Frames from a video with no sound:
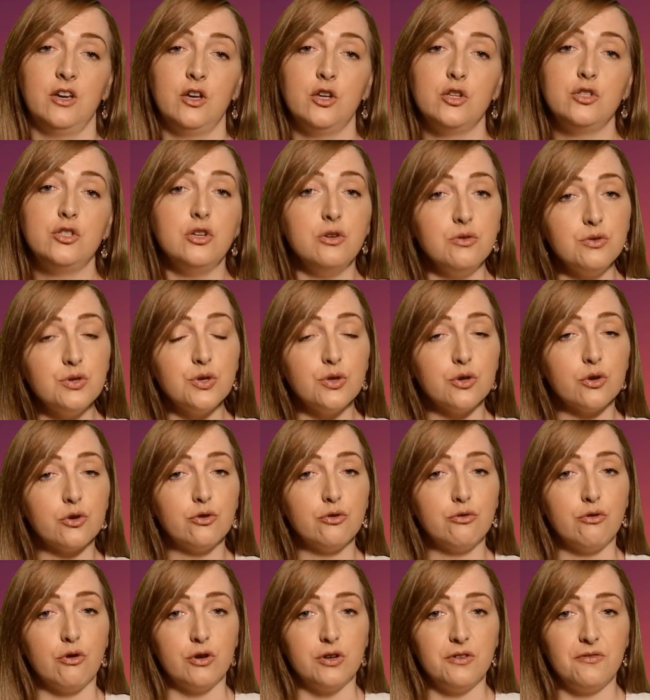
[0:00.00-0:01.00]
Due to the
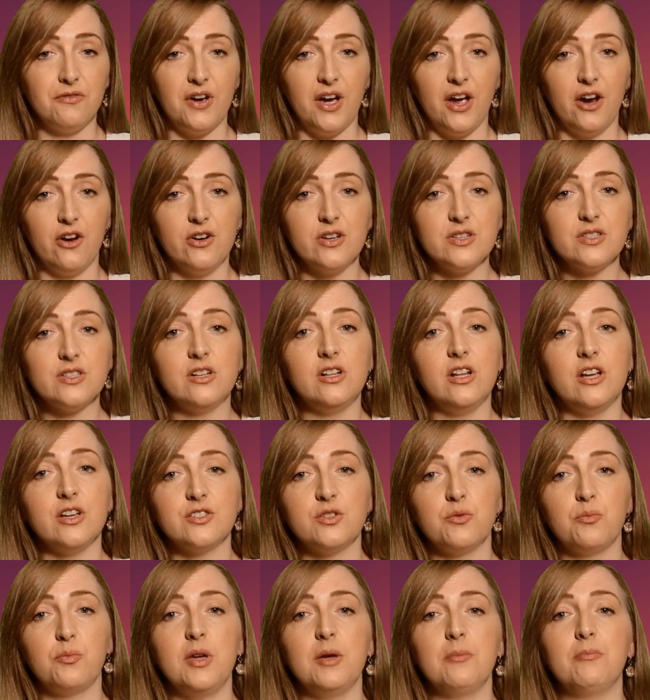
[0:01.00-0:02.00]
coronavirus, a
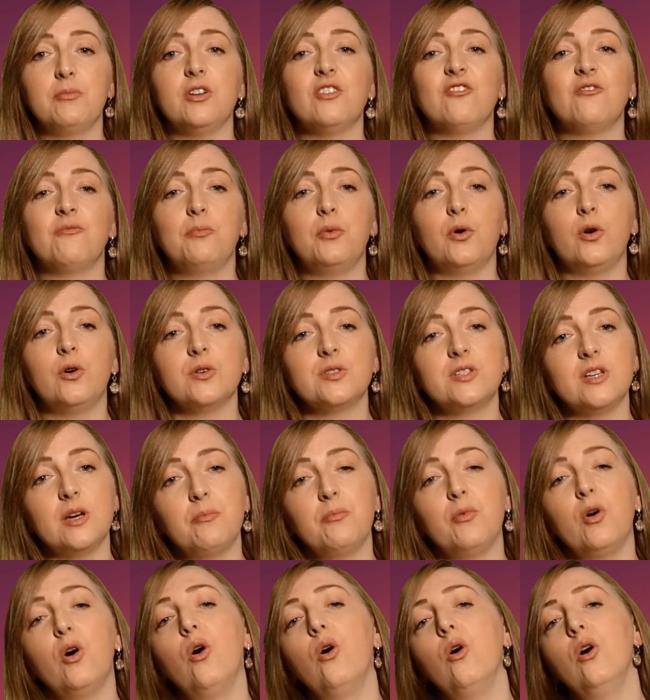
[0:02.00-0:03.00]
lot of people have bought up
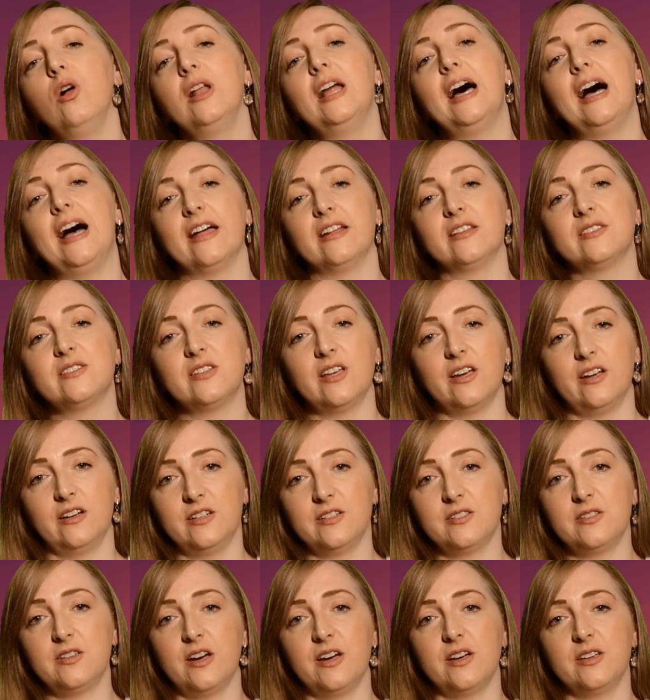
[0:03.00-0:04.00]
all hand
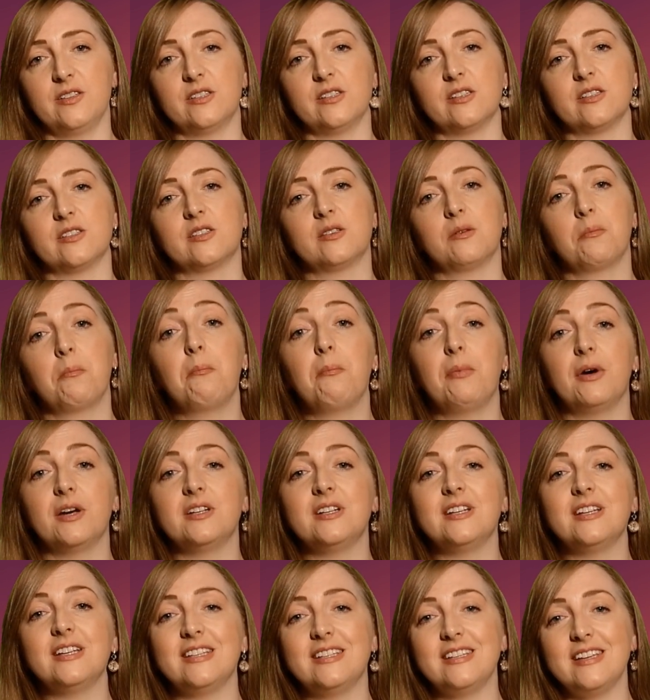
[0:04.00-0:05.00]
sanitizers,
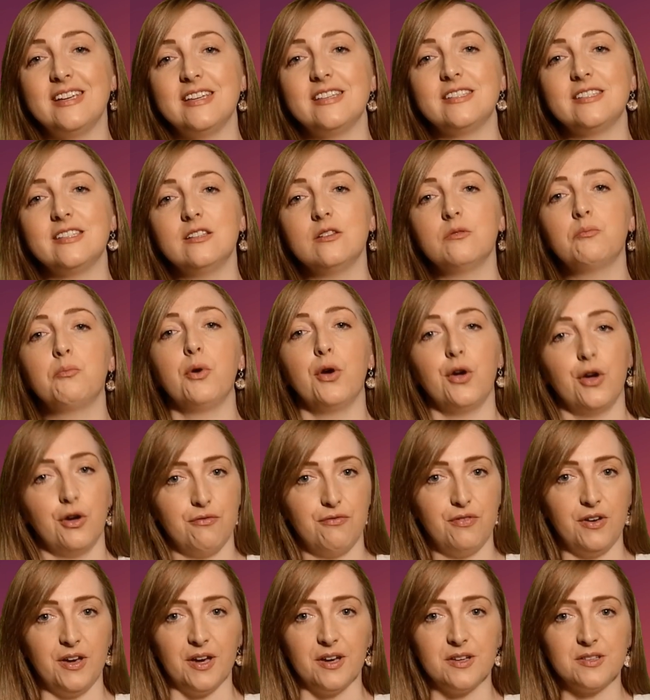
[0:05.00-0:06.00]
but it isn't
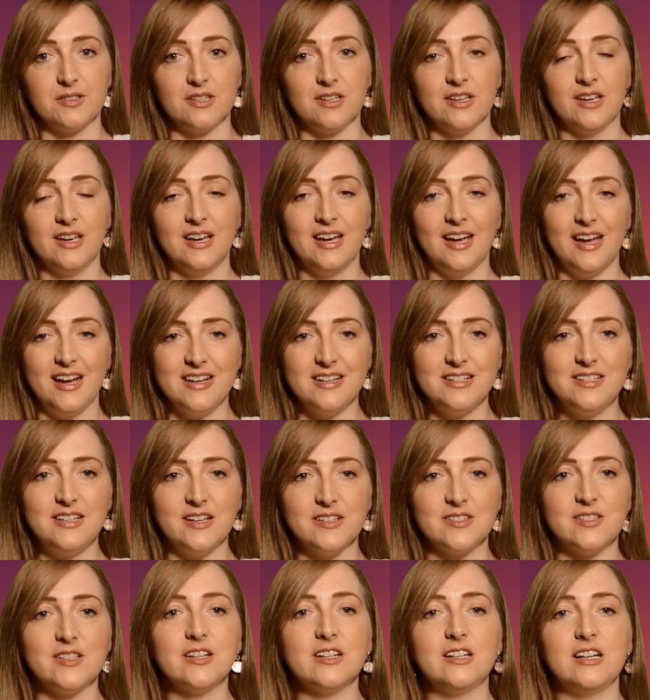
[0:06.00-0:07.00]
perfect and
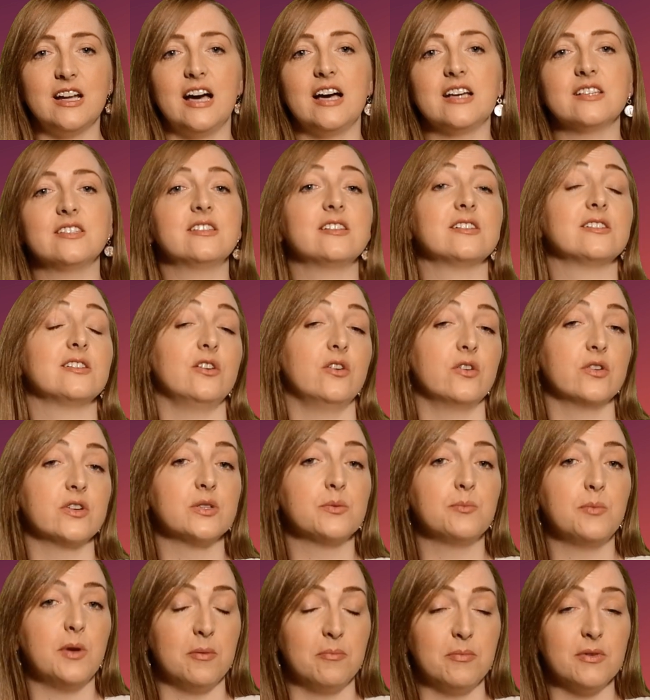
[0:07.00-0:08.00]
doesn't last as long
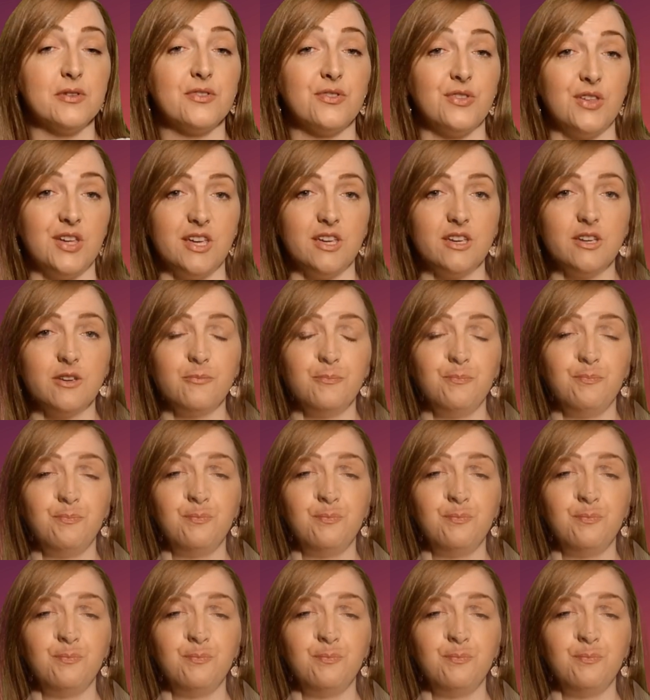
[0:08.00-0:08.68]
as people think.